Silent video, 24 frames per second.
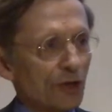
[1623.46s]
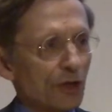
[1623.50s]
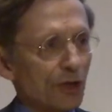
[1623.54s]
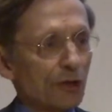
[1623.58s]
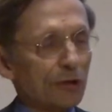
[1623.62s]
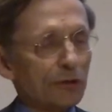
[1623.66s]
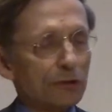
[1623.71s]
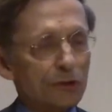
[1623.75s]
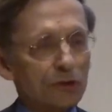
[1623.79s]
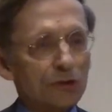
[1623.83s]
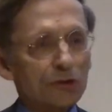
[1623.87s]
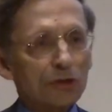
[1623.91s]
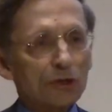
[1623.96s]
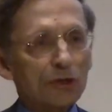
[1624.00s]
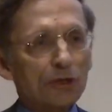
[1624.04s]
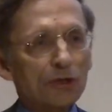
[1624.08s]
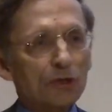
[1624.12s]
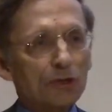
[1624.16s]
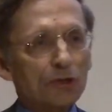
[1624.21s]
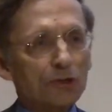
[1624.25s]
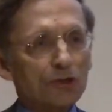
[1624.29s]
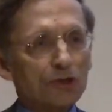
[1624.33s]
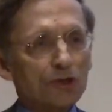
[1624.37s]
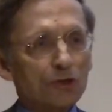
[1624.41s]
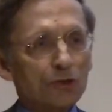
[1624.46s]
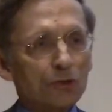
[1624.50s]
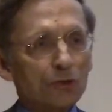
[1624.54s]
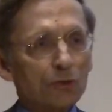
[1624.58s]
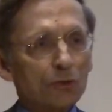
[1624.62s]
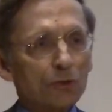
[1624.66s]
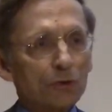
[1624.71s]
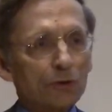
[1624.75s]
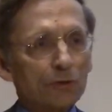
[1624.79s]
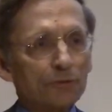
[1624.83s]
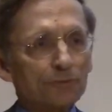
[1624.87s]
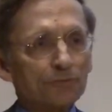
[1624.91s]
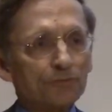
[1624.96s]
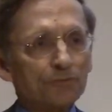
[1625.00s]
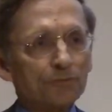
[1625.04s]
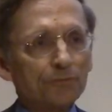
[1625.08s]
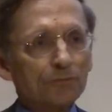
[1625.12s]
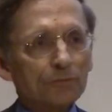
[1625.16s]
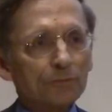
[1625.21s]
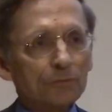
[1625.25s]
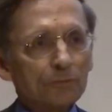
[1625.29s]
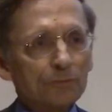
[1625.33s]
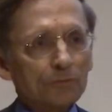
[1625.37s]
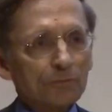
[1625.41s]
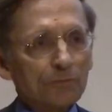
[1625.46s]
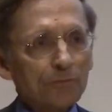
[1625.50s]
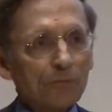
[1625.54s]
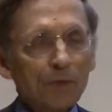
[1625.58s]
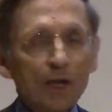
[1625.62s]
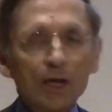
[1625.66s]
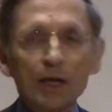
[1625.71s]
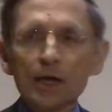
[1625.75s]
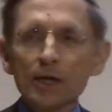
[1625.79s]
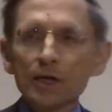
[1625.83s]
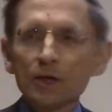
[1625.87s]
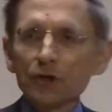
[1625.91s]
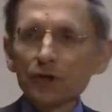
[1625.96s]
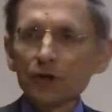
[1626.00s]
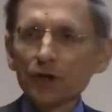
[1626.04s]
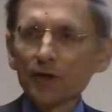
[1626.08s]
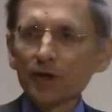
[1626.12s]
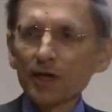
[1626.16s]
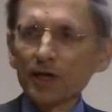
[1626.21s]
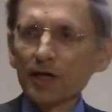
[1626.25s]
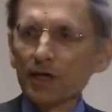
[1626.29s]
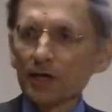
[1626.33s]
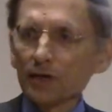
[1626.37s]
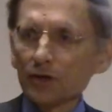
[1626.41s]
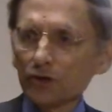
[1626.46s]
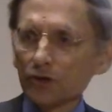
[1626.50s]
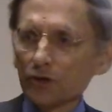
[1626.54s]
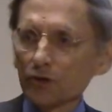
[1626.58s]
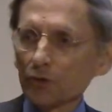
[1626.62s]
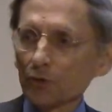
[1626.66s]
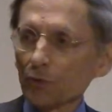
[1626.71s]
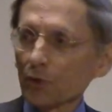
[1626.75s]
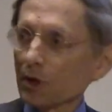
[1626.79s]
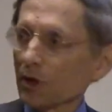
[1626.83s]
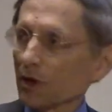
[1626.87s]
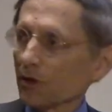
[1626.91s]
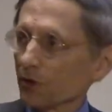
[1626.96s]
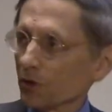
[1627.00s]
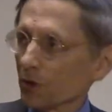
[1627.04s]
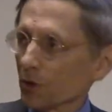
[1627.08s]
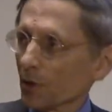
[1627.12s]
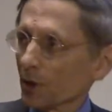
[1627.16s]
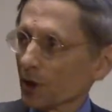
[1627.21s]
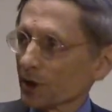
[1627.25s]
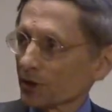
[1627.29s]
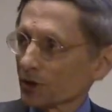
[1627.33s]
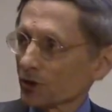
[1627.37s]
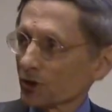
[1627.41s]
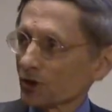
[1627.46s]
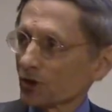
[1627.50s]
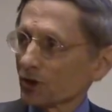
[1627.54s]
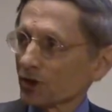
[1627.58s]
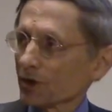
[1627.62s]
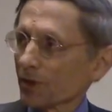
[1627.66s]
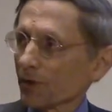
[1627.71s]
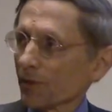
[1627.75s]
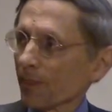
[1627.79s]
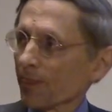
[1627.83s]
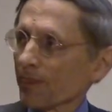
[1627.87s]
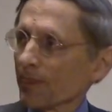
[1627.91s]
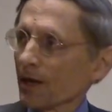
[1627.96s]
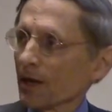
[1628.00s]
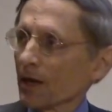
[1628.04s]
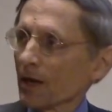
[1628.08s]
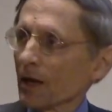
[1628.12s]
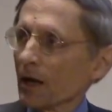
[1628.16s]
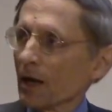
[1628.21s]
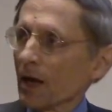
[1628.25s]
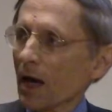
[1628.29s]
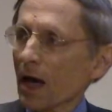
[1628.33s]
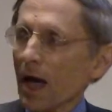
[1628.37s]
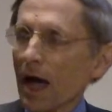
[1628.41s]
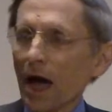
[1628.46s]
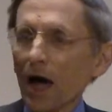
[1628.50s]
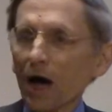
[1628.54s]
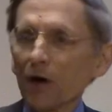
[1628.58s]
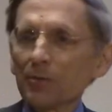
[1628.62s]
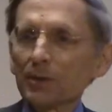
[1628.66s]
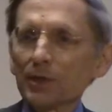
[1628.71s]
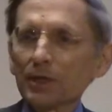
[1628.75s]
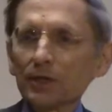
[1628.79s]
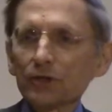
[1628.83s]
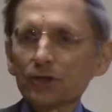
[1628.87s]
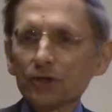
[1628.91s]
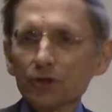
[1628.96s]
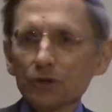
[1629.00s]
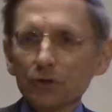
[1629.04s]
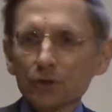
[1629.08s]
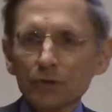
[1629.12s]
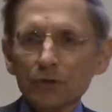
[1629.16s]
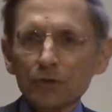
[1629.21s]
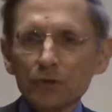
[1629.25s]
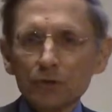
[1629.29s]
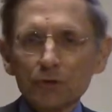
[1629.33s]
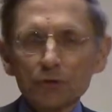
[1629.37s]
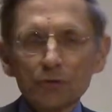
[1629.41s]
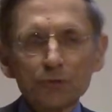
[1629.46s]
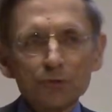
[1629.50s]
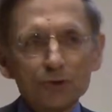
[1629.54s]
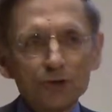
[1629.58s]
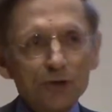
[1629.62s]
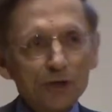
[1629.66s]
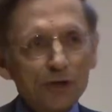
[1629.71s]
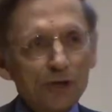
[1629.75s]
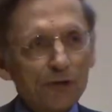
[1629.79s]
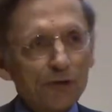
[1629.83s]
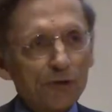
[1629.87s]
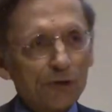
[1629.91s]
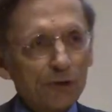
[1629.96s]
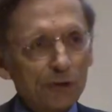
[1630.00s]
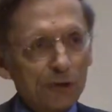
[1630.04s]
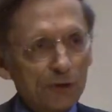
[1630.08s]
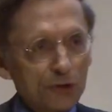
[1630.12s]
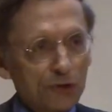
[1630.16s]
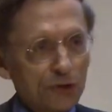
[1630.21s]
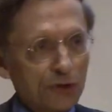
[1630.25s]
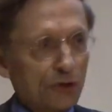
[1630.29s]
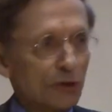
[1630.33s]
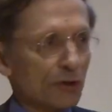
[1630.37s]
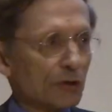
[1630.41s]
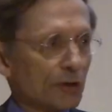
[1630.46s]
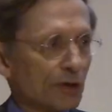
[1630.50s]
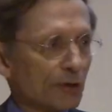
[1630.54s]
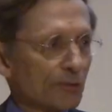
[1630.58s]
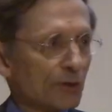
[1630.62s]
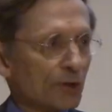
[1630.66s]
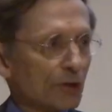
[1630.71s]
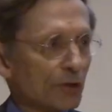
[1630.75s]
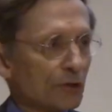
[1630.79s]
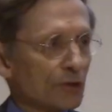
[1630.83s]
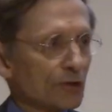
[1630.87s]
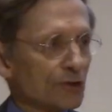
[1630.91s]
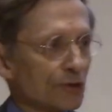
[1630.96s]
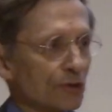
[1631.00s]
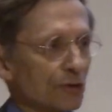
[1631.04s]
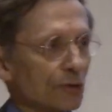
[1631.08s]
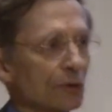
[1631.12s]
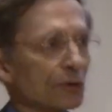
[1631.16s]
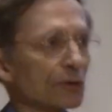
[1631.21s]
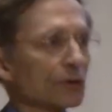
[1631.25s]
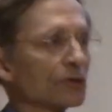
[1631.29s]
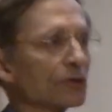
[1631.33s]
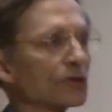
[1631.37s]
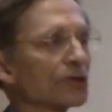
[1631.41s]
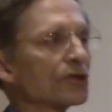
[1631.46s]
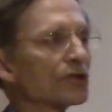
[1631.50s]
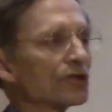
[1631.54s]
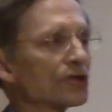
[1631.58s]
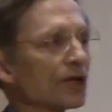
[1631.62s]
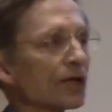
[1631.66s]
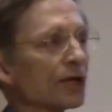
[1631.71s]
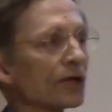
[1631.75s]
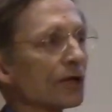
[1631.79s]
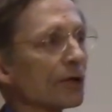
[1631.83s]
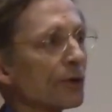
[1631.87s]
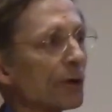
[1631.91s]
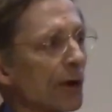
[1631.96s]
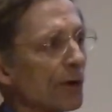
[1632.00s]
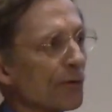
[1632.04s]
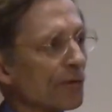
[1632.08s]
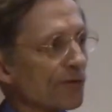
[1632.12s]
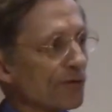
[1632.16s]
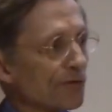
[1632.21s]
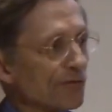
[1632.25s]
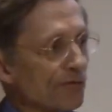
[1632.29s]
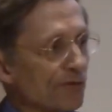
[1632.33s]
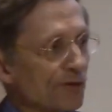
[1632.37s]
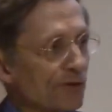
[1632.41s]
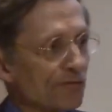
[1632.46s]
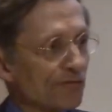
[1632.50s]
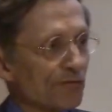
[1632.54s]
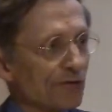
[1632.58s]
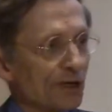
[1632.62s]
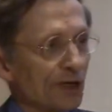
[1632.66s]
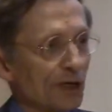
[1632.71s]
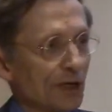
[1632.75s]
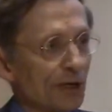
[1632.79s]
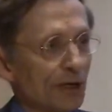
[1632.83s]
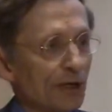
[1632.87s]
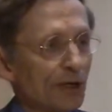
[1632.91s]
the culture in the school. So I then asked her one other question. How many student groups are there in Shirley Middle School? She said over 50.